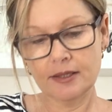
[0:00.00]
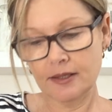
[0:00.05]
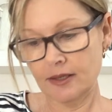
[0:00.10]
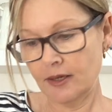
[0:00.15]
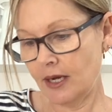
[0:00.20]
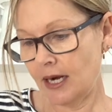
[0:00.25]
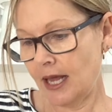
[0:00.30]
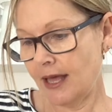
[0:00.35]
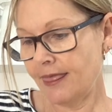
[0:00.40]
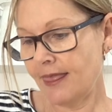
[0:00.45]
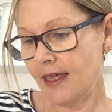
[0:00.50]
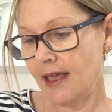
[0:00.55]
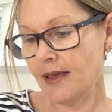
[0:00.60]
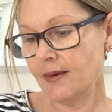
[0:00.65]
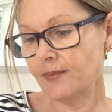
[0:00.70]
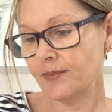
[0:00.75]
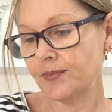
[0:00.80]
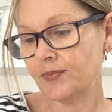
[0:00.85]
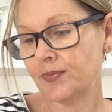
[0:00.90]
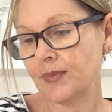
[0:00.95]
go like
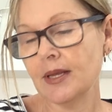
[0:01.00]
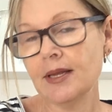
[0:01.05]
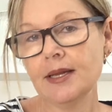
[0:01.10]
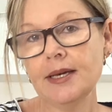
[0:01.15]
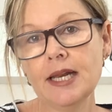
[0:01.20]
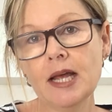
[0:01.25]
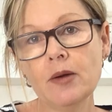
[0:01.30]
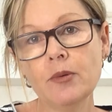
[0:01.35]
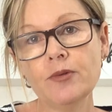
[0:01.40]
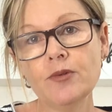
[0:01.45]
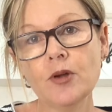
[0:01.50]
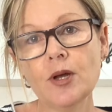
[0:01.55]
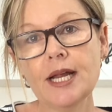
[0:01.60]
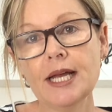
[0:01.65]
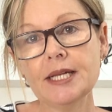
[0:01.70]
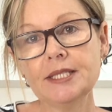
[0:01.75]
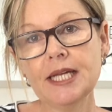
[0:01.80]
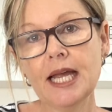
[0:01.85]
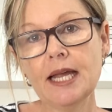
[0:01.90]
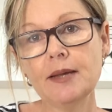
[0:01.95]
that. Now we've got
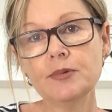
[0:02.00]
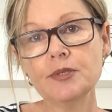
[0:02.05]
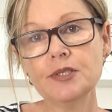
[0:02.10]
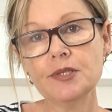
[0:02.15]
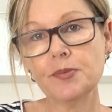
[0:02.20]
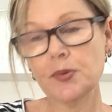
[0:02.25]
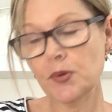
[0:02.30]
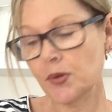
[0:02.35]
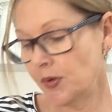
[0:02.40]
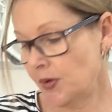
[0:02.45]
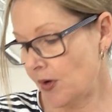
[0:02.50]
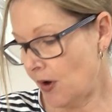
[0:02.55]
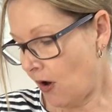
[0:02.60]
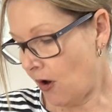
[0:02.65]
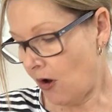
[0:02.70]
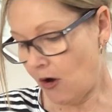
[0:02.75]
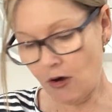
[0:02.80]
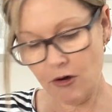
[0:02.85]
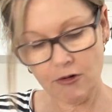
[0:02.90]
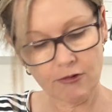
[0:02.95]
our tablespoon
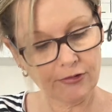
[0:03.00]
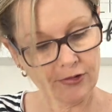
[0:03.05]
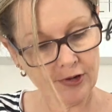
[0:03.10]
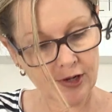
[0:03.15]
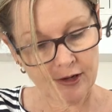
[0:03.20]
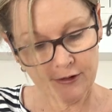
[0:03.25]
of